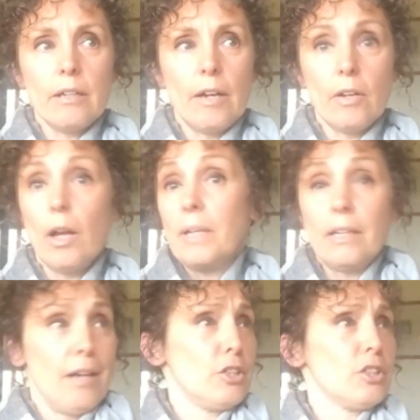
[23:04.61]

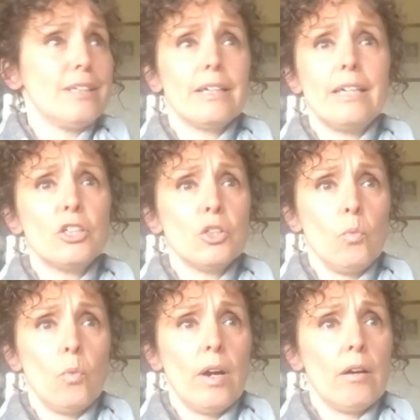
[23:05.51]
I just did a
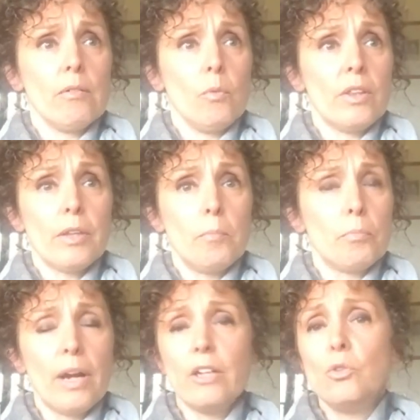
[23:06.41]
kitchen with a
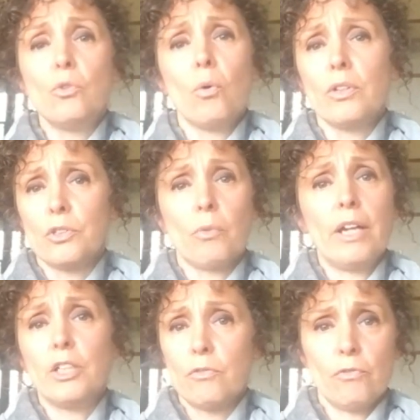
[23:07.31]
brand new gorgeous
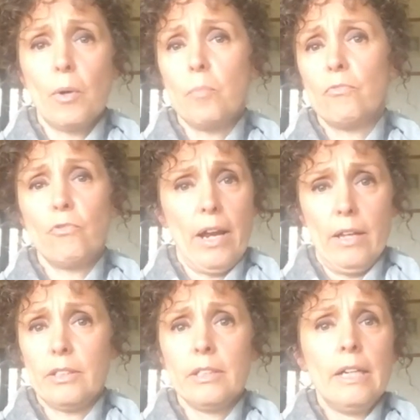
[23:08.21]
range from
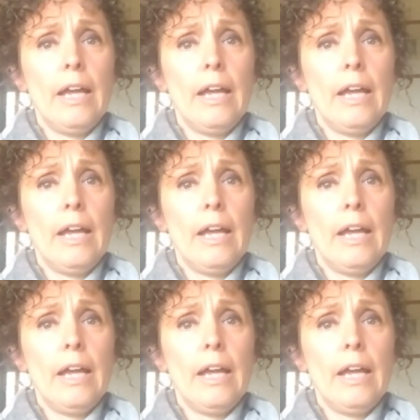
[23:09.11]
France.